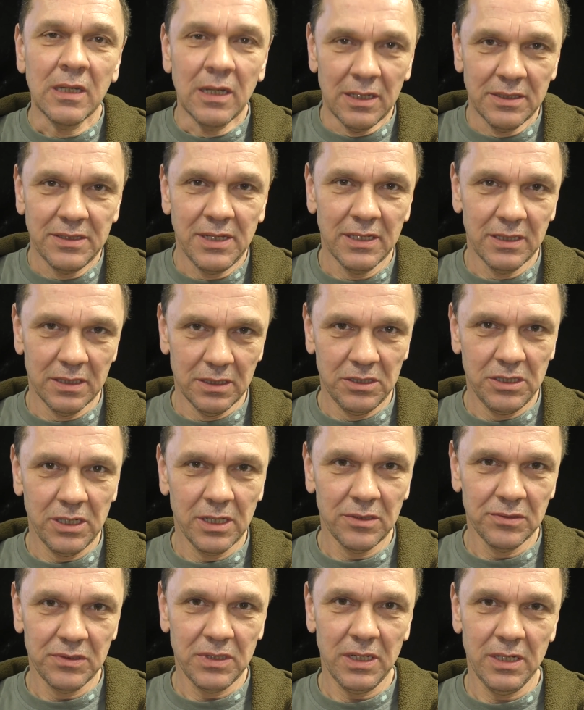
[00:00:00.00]
I'll take the
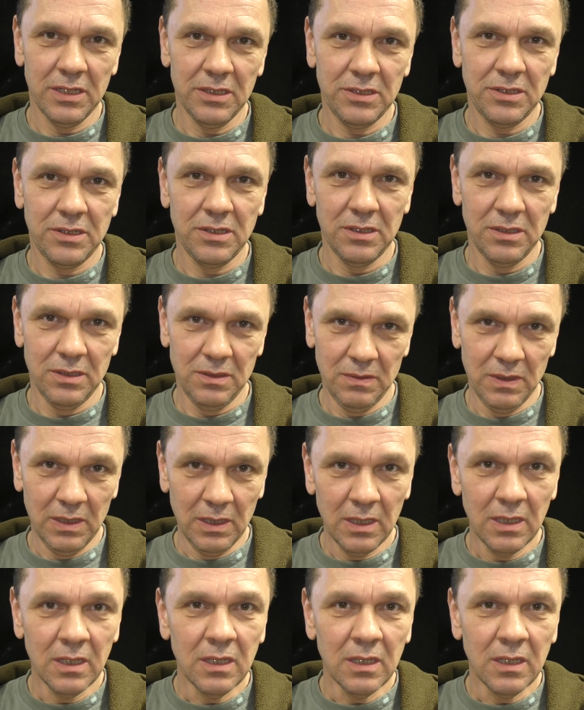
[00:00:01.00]
gel tester,